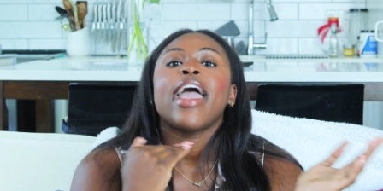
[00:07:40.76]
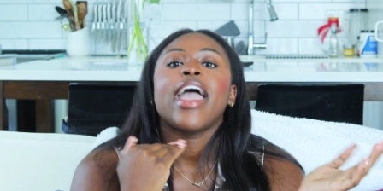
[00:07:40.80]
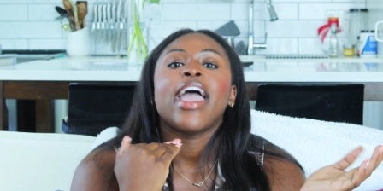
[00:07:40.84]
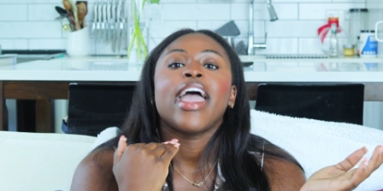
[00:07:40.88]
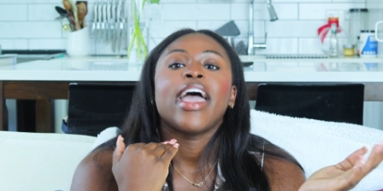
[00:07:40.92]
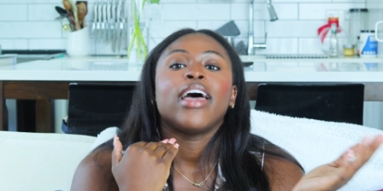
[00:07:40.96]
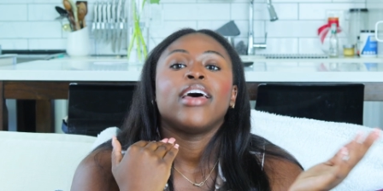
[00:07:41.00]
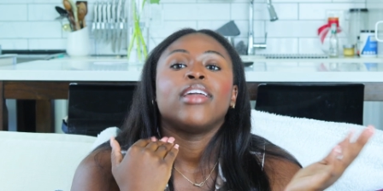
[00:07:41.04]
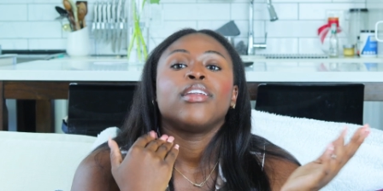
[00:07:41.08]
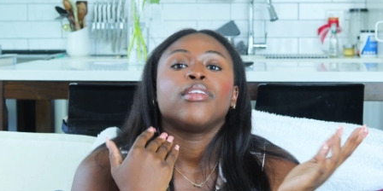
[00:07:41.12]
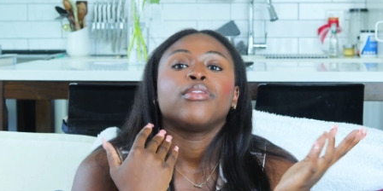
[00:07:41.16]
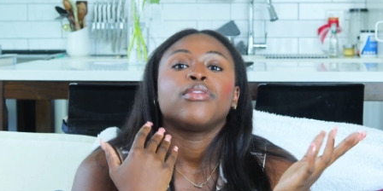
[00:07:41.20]

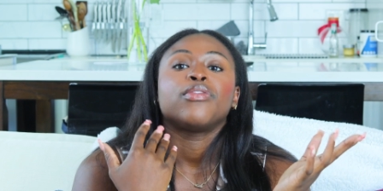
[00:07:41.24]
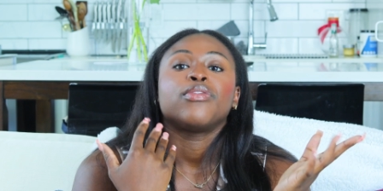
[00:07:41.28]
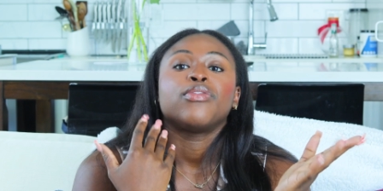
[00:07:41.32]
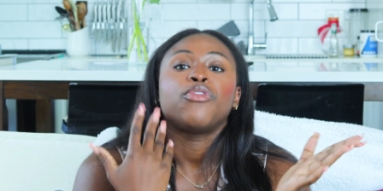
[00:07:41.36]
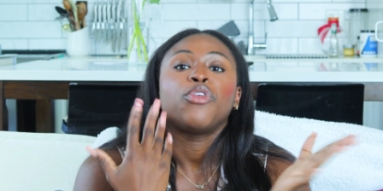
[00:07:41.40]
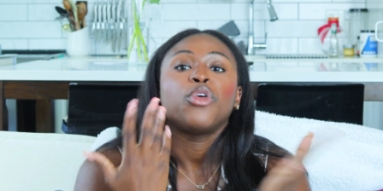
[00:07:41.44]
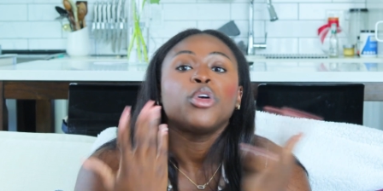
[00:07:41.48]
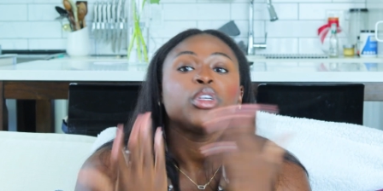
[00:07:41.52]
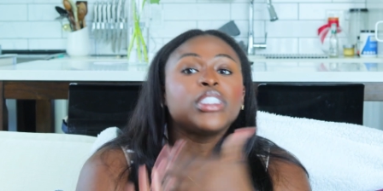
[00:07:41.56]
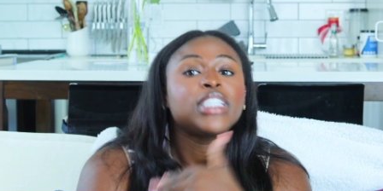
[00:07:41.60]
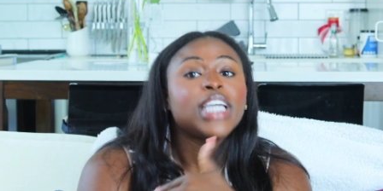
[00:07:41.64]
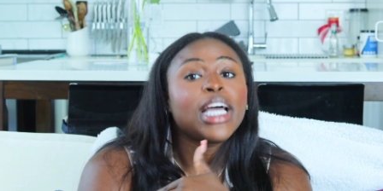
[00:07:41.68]
and
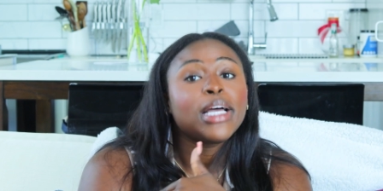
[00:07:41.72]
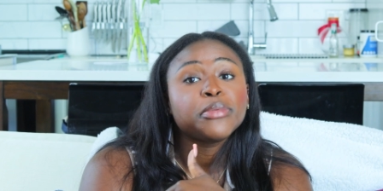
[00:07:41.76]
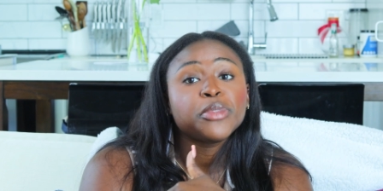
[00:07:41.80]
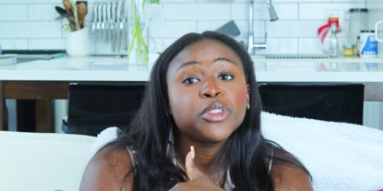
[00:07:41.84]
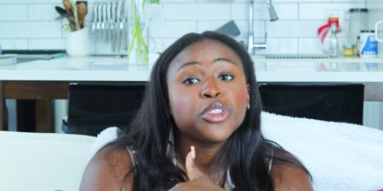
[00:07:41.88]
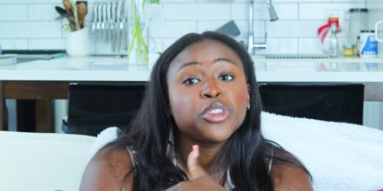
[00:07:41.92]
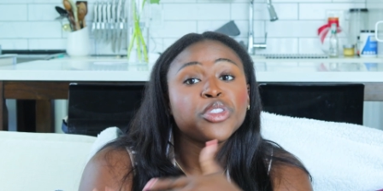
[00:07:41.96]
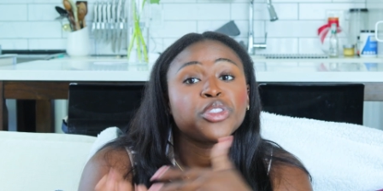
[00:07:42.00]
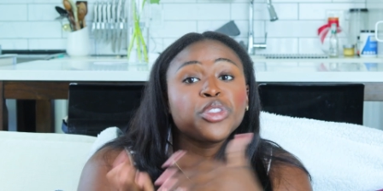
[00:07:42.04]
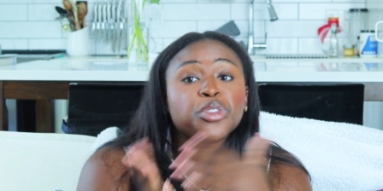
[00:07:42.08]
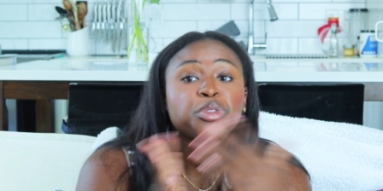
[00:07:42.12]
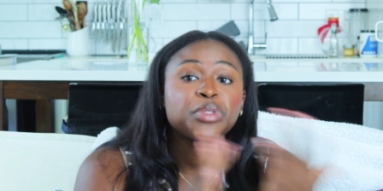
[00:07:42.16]
four
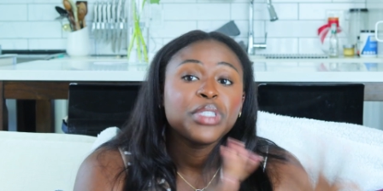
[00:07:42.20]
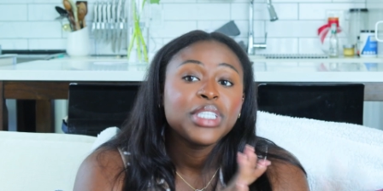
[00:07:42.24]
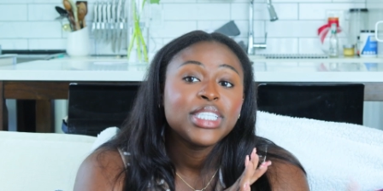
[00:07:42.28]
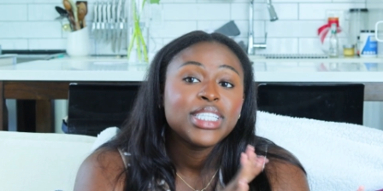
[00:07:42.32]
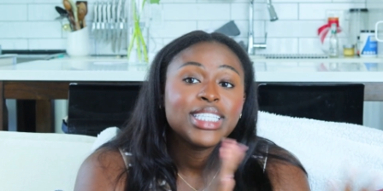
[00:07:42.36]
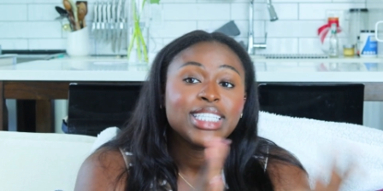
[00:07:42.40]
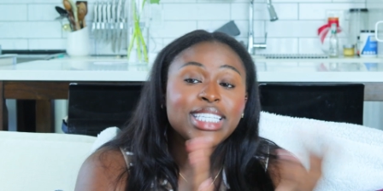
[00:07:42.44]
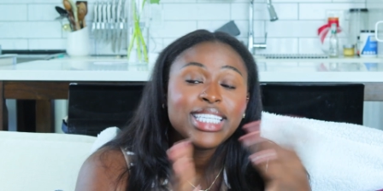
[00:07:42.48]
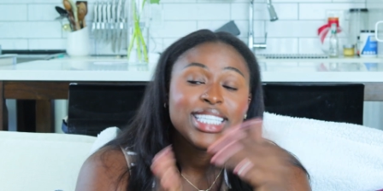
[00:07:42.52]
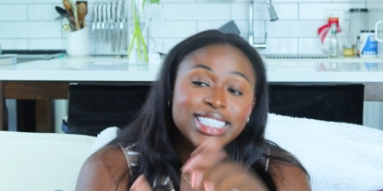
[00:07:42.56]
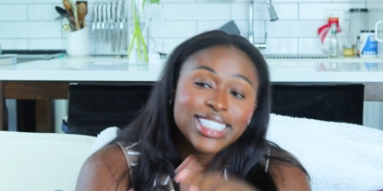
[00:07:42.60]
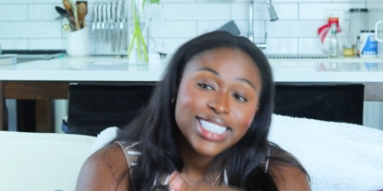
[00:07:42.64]
chapters to
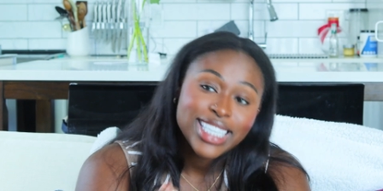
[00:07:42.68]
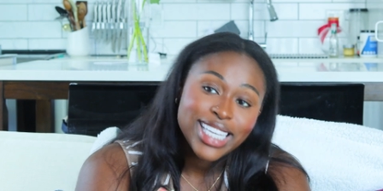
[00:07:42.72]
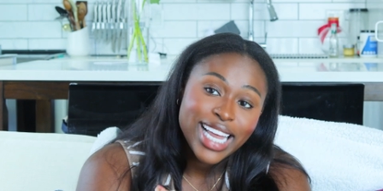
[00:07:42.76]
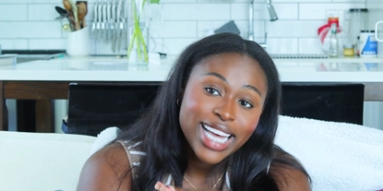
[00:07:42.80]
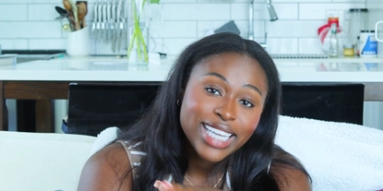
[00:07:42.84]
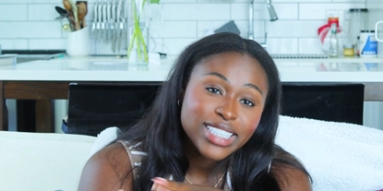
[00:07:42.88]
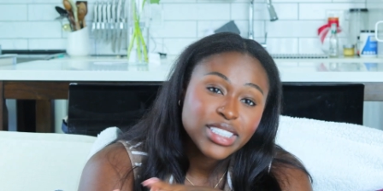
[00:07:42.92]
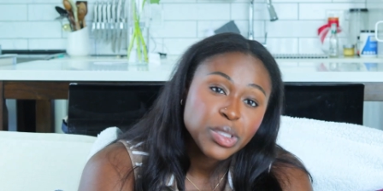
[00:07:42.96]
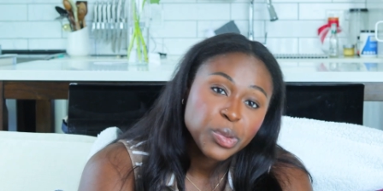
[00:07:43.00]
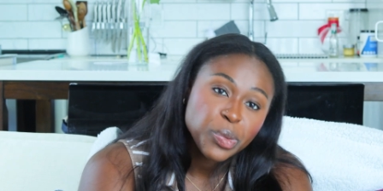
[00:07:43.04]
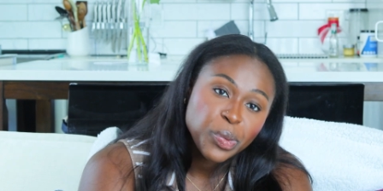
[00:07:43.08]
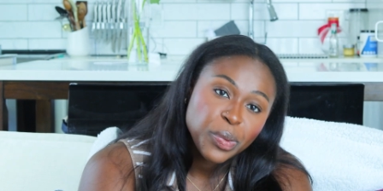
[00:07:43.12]
read in each
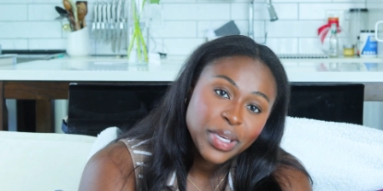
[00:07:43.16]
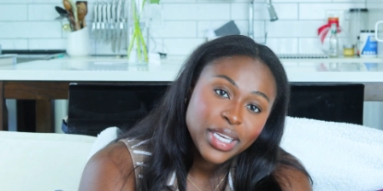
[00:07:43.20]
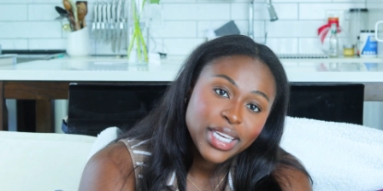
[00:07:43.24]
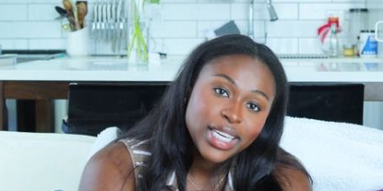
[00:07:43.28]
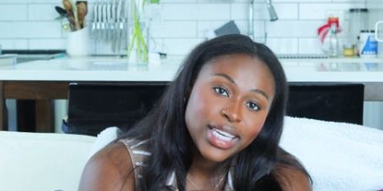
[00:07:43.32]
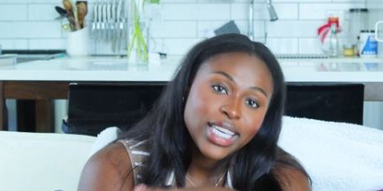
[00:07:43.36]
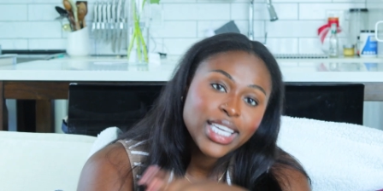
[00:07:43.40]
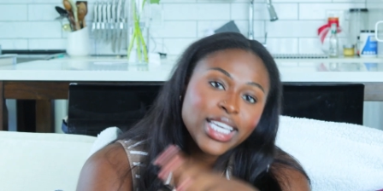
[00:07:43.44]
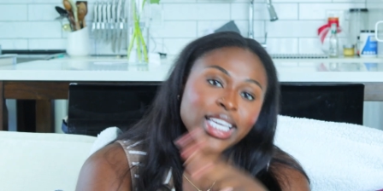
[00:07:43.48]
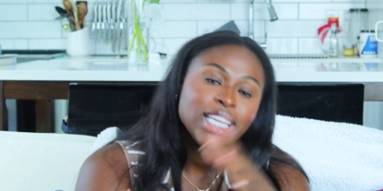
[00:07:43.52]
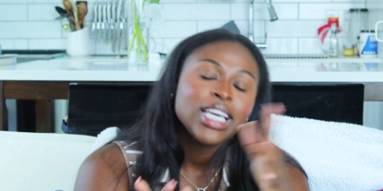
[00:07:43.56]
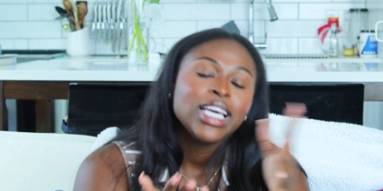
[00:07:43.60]
class a
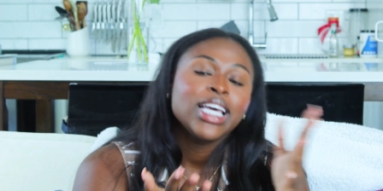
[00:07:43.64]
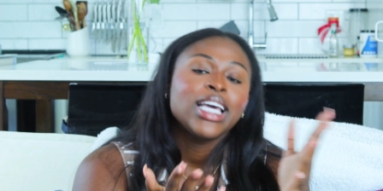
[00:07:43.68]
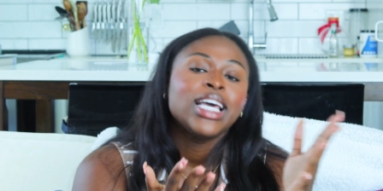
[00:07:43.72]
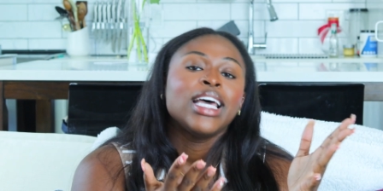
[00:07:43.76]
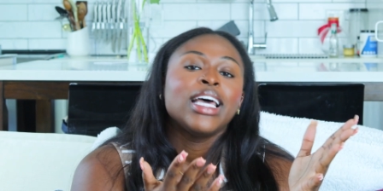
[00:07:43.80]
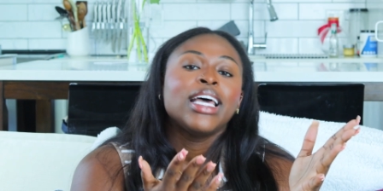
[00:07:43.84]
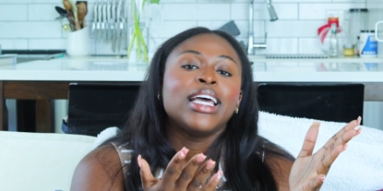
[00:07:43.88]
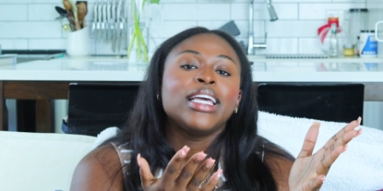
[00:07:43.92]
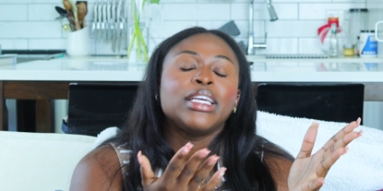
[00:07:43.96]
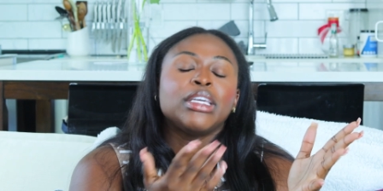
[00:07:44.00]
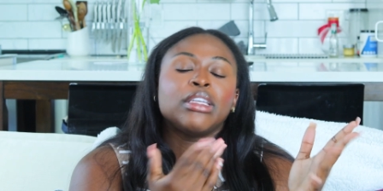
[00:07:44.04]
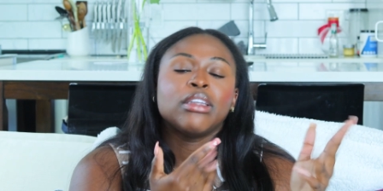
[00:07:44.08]
week.
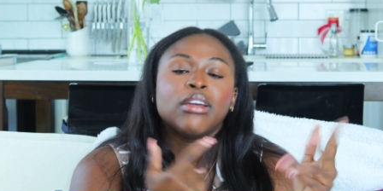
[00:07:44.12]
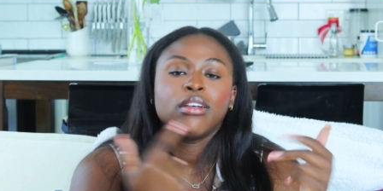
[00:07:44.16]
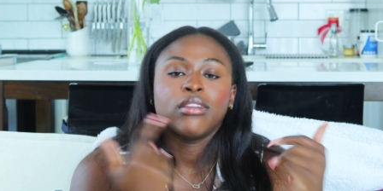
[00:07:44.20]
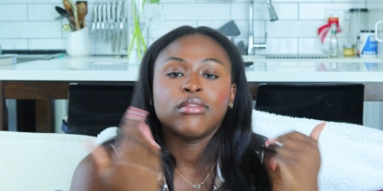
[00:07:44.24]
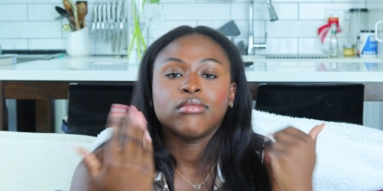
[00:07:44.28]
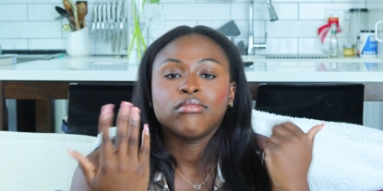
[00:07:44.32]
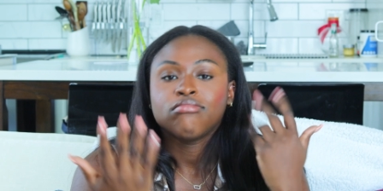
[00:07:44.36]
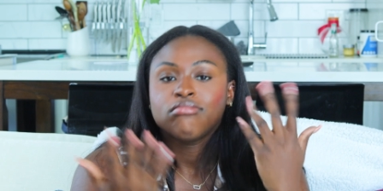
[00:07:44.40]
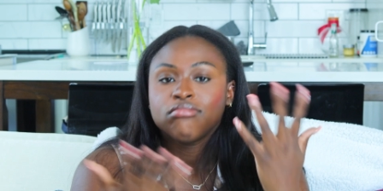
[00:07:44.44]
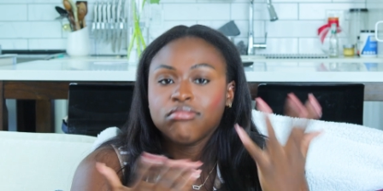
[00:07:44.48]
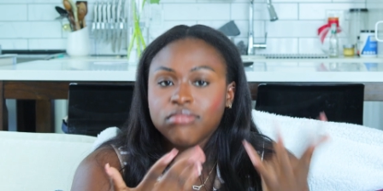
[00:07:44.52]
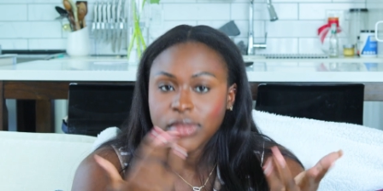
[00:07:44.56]
You
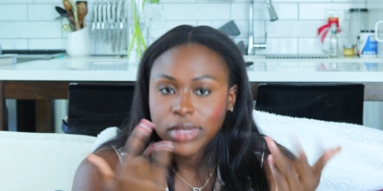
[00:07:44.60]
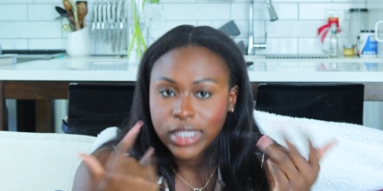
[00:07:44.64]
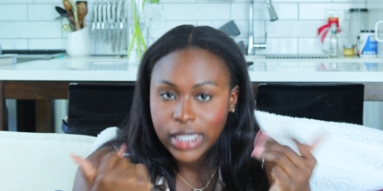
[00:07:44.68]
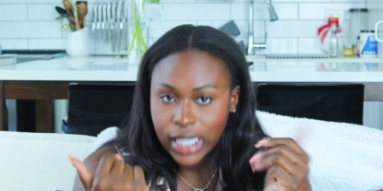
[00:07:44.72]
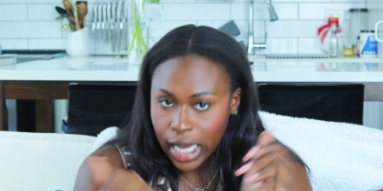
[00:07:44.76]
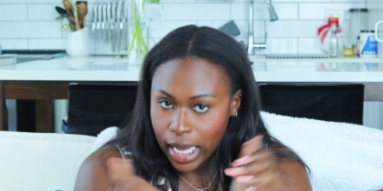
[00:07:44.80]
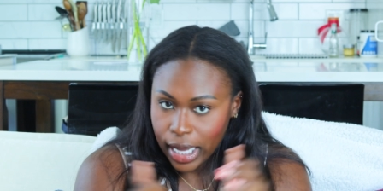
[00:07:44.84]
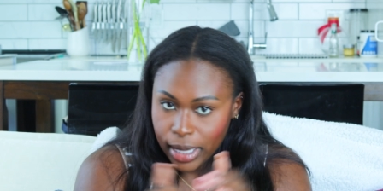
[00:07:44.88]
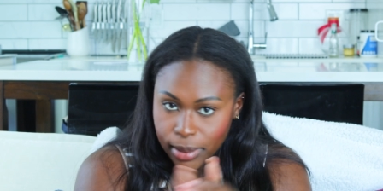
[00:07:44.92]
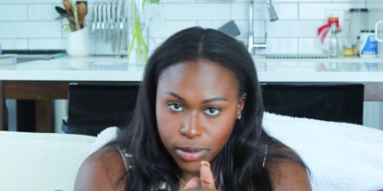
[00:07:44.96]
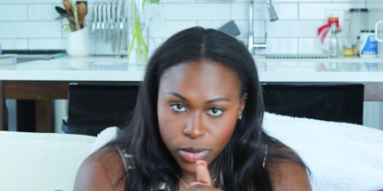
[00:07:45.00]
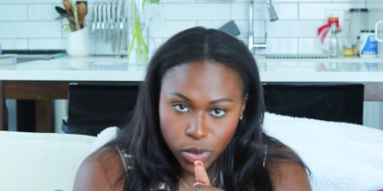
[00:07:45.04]
know,
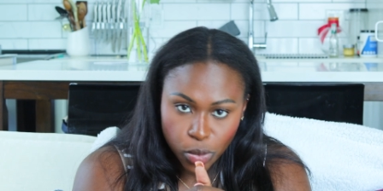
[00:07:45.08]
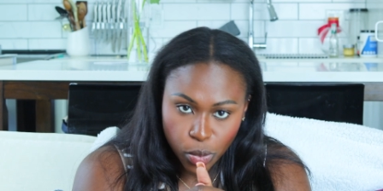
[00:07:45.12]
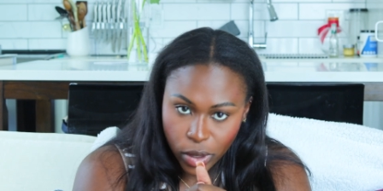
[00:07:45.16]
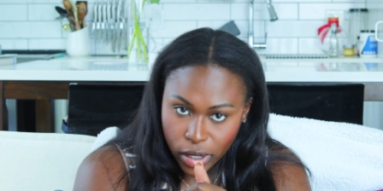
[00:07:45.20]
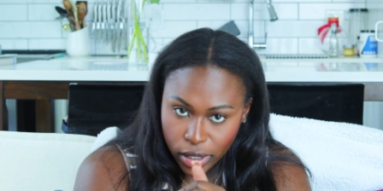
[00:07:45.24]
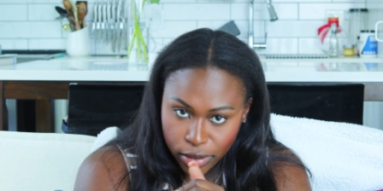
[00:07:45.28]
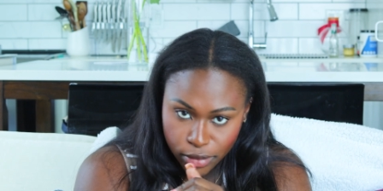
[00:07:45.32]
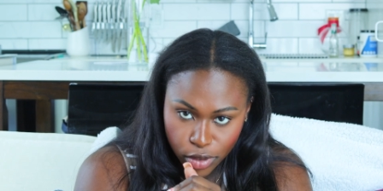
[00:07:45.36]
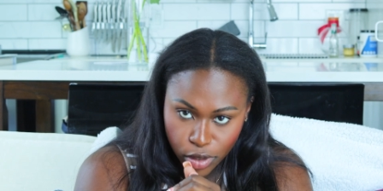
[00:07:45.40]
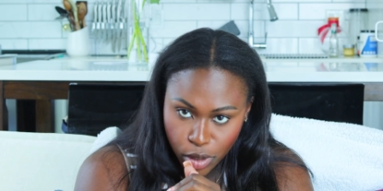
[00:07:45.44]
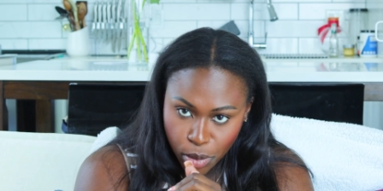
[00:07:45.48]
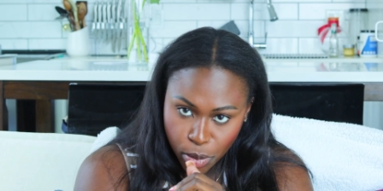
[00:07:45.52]
times
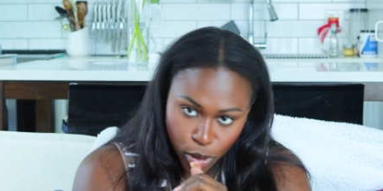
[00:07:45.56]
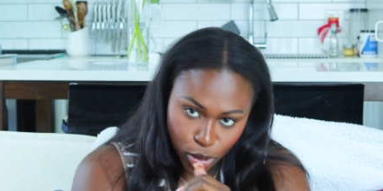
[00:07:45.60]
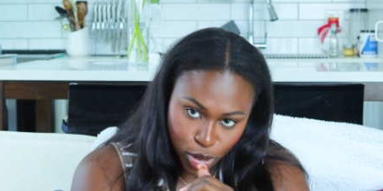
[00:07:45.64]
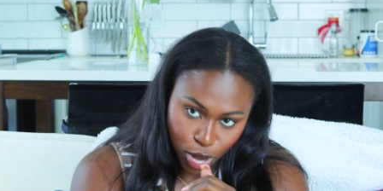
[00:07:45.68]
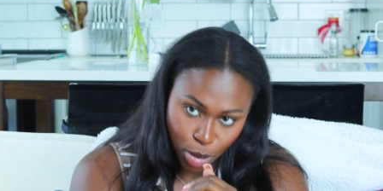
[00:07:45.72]
whatever the